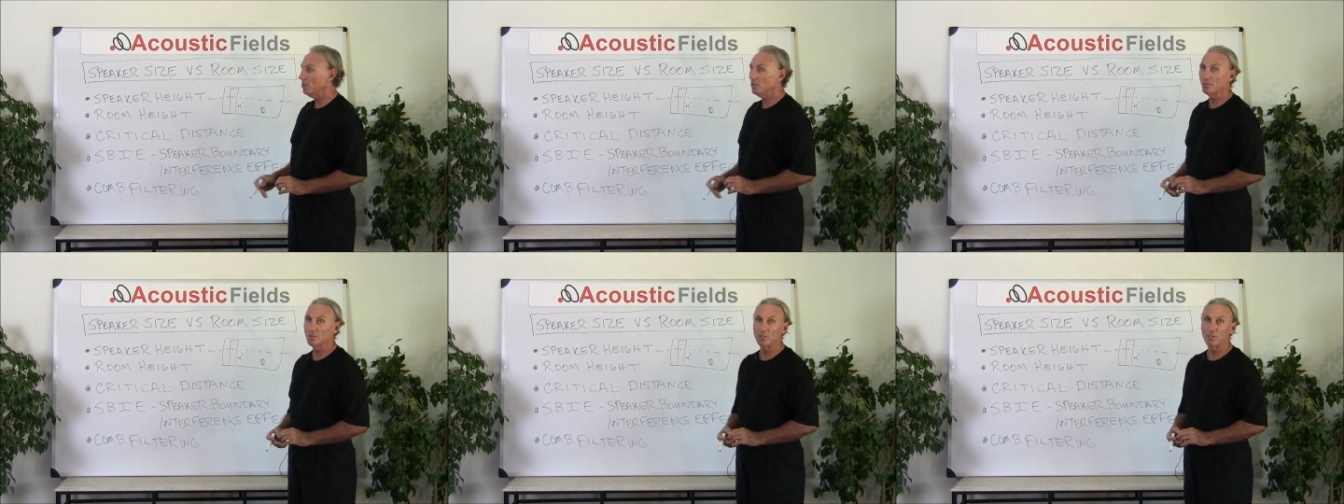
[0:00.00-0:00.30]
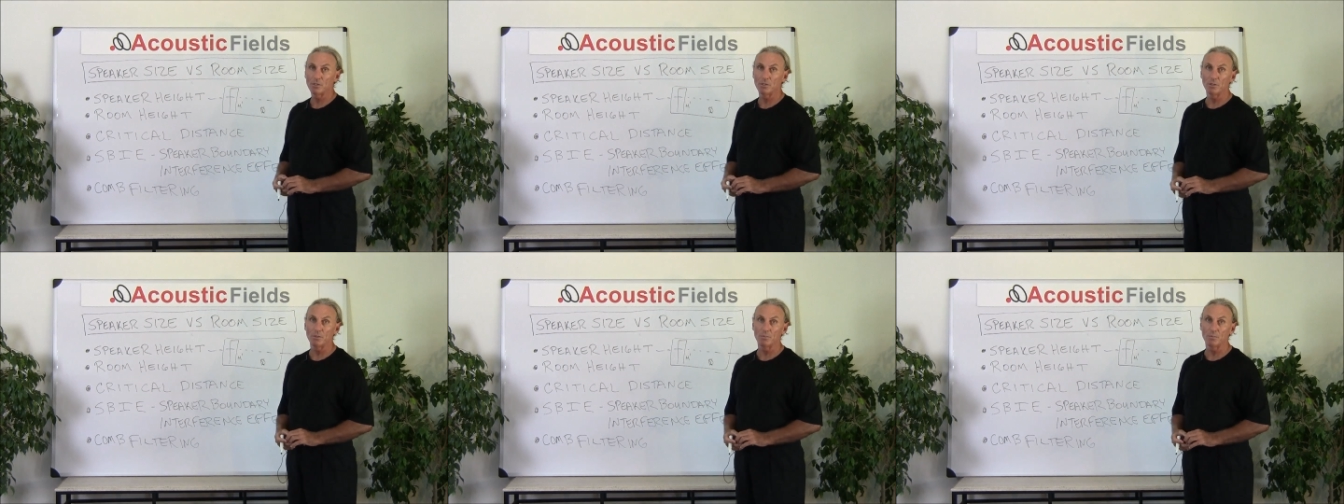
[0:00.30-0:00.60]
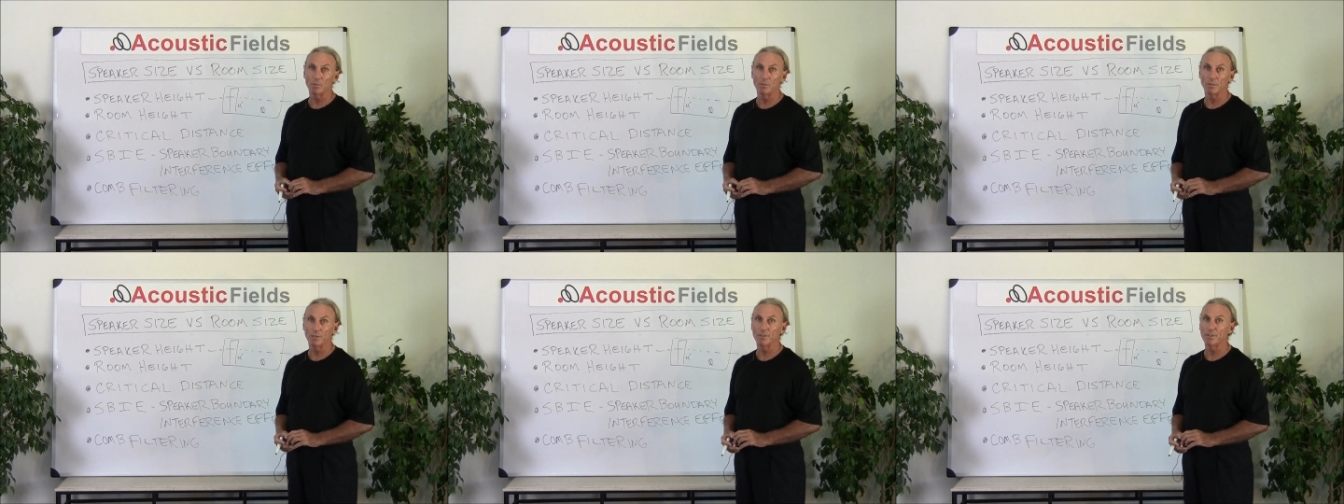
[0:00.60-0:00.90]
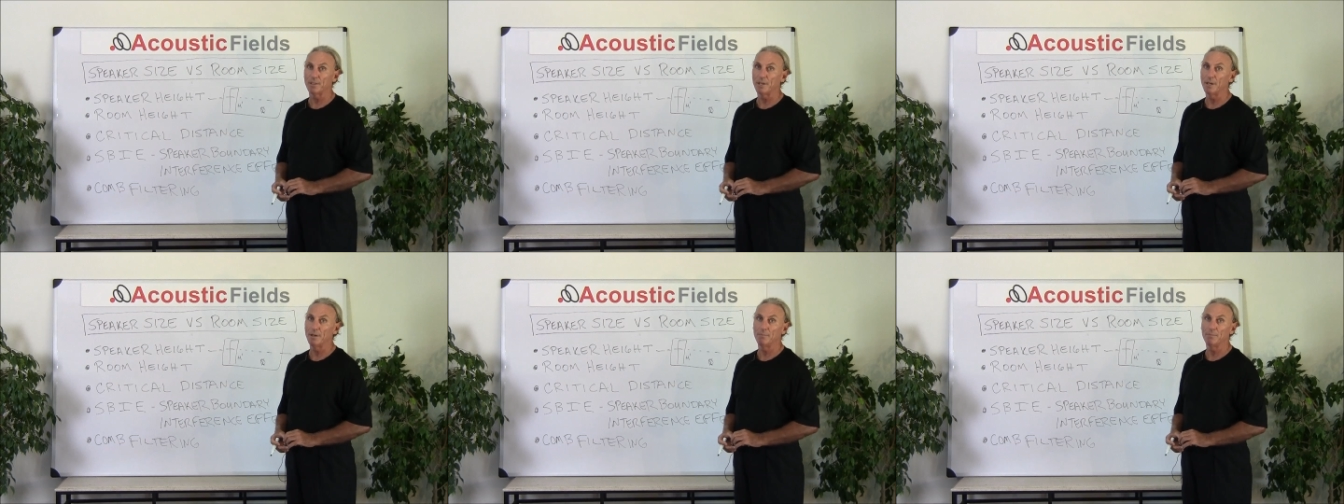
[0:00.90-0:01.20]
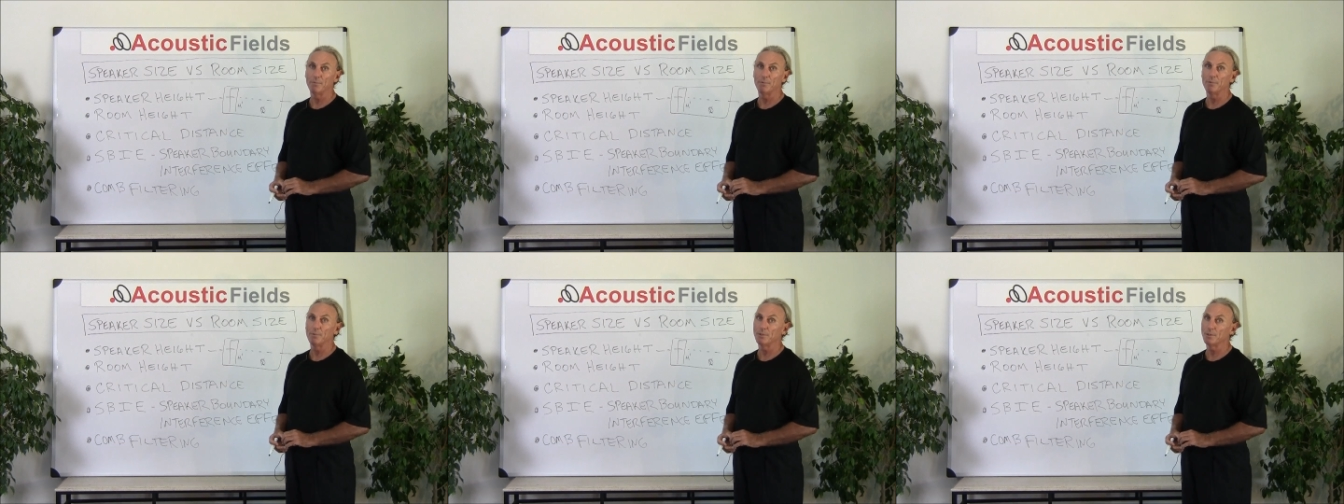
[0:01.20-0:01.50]
use a good rule of
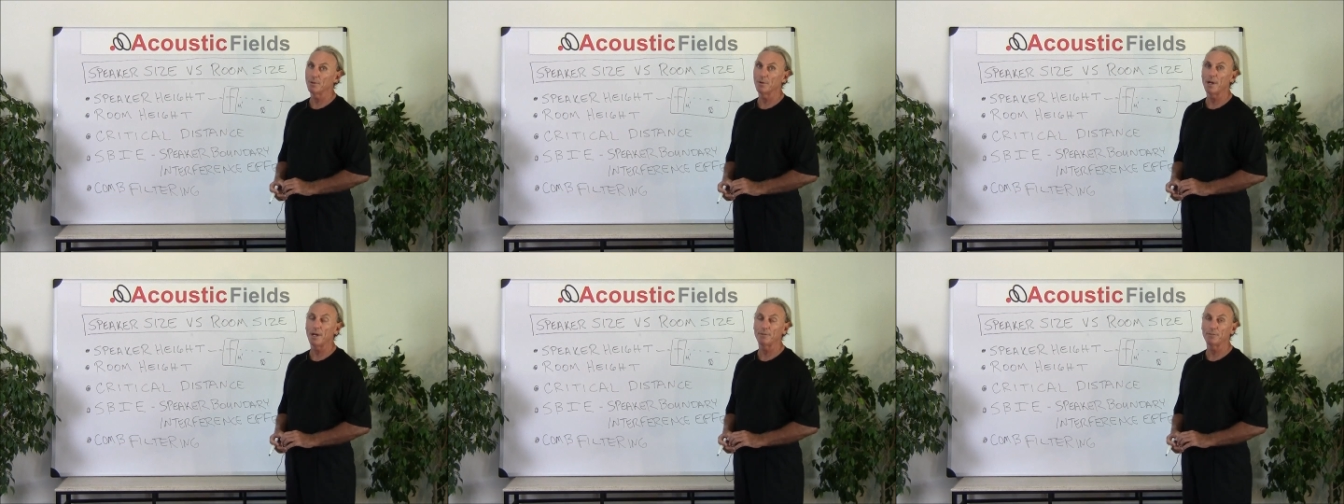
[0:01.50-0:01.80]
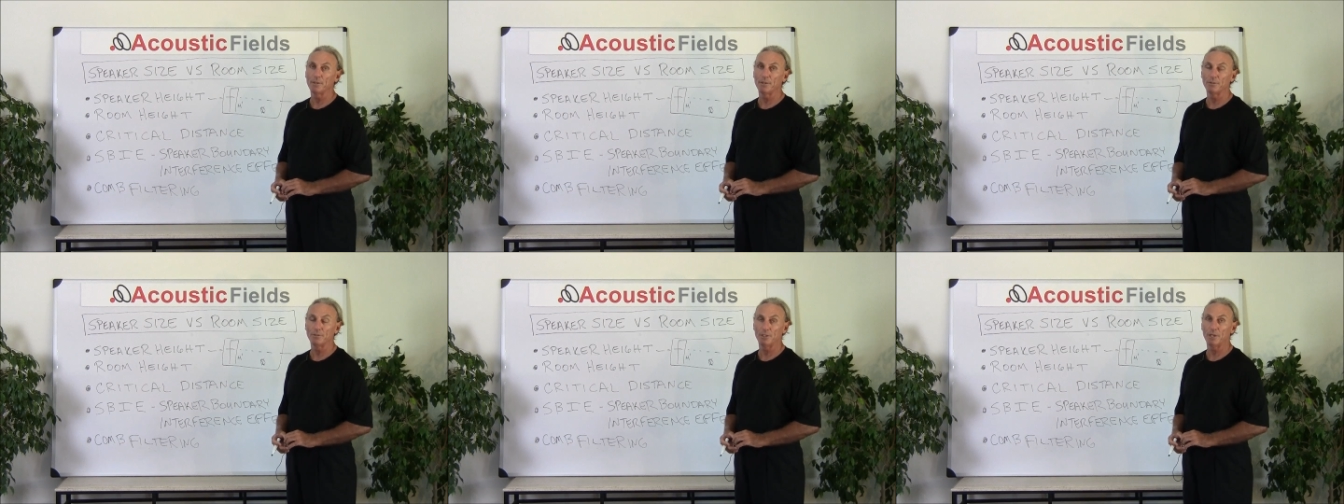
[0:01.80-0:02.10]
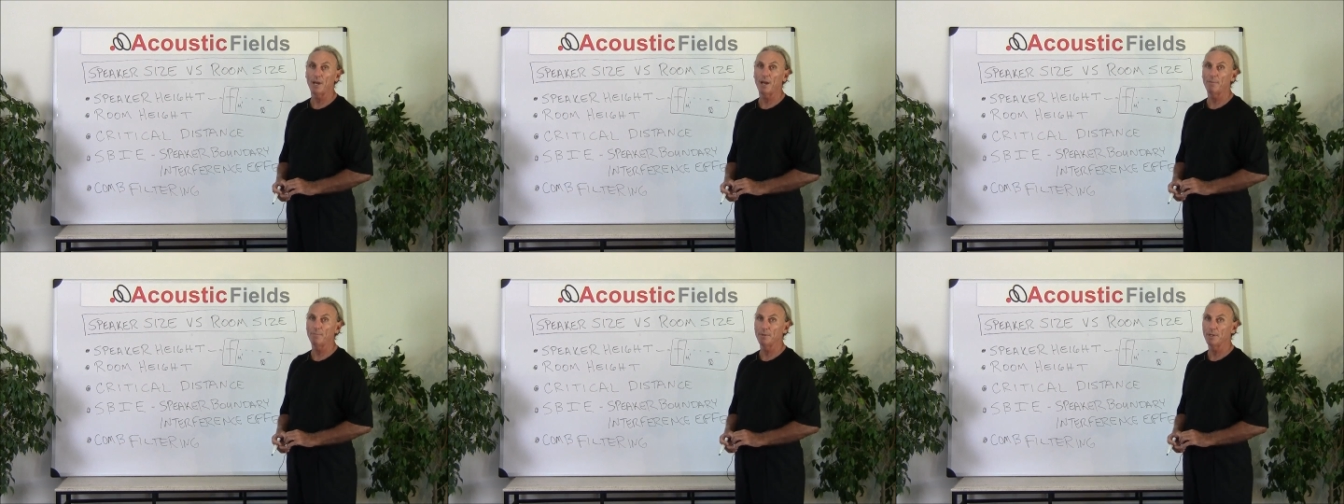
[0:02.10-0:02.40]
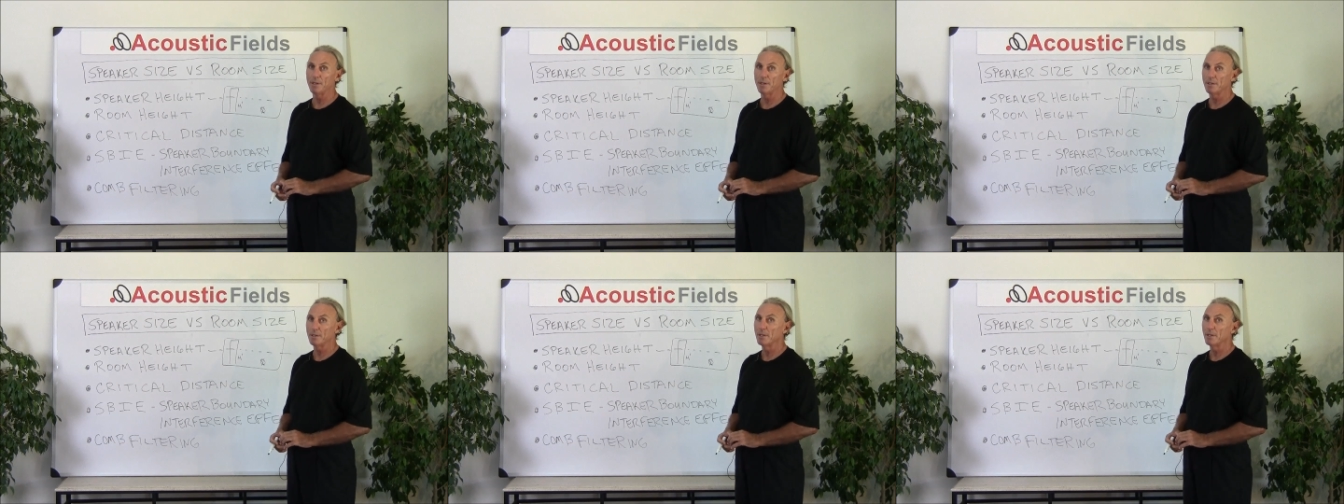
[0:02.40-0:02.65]
thumb when you're out there shopping.